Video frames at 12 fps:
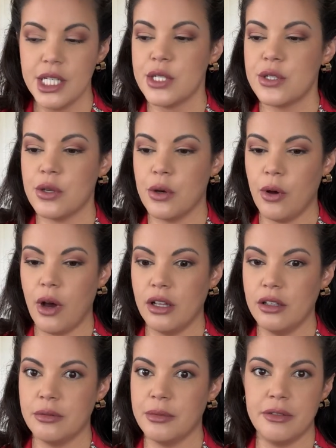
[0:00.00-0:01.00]
So
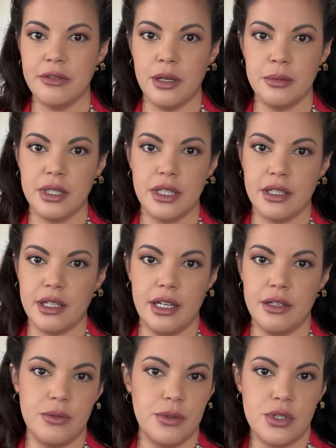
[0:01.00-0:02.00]
all of my fabric
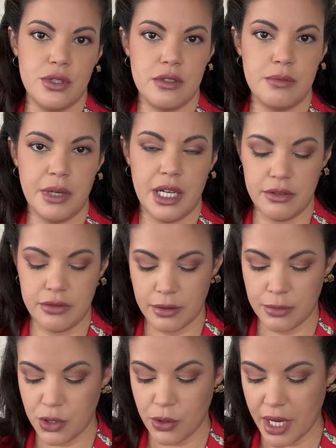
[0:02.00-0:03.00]
I would just buy
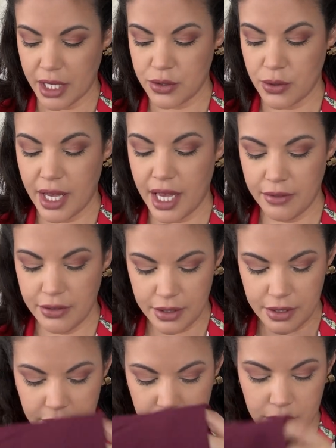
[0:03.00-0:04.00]
from Joann. So I have
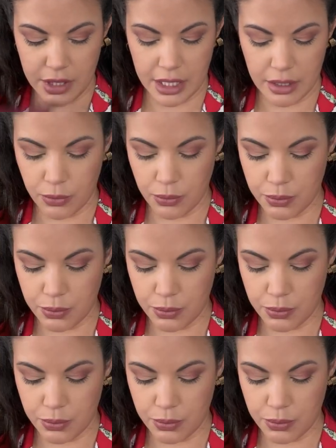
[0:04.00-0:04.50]
this like